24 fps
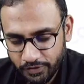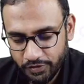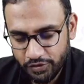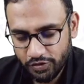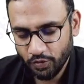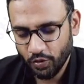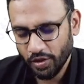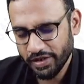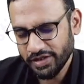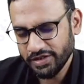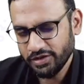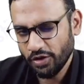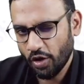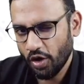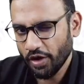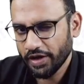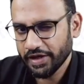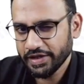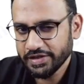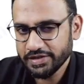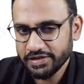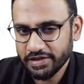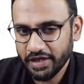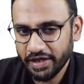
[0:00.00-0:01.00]
So what is
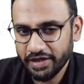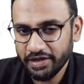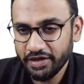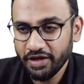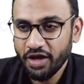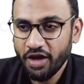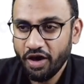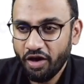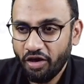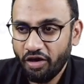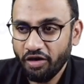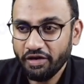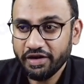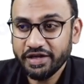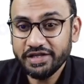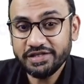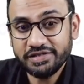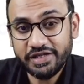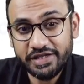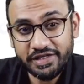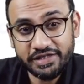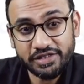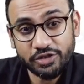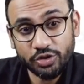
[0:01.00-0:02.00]
Hawkins sign?
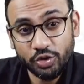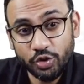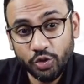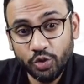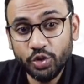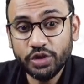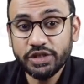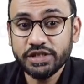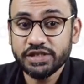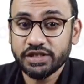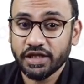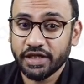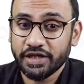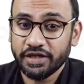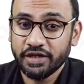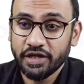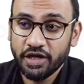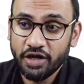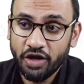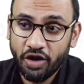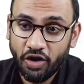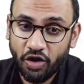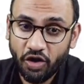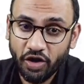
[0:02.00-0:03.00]
Hawkins sign is a good sign.
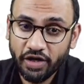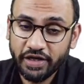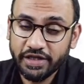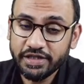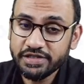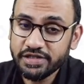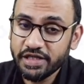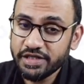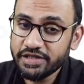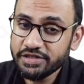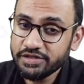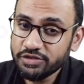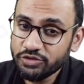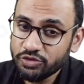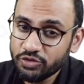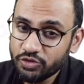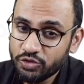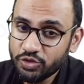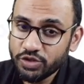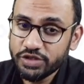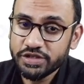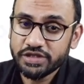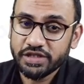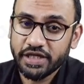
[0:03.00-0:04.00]
Hawkins sign is a
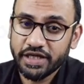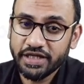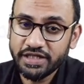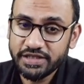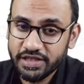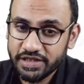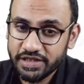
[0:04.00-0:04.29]
good sign